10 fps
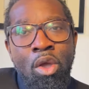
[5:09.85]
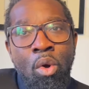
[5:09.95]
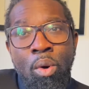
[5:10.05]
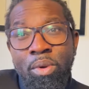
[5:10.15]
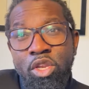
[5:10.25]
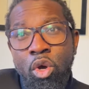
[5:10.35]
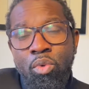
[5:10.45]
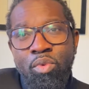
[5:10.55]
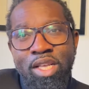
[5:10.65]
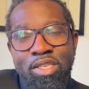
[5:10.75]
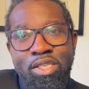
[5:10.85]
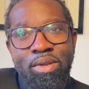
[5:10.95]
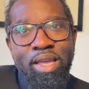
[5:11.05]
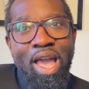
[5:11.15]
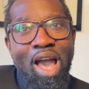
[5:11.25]
when we don't
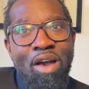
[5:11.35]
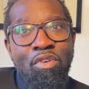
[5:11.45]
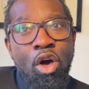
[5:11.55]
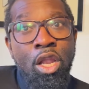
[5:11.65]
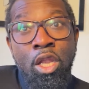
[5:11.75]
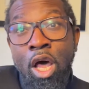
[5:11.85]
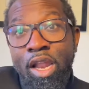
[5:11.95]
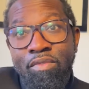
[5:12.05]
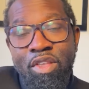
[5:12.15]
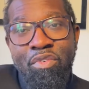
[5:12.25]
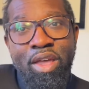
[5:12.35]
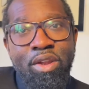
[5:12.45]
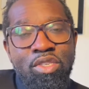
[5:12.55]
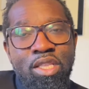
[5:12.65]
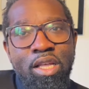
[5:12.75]
necessarily have a lot of
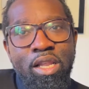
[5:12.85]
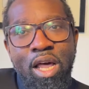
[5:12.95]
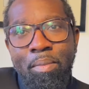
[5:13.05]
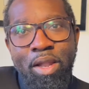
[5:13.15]
defenders in the club.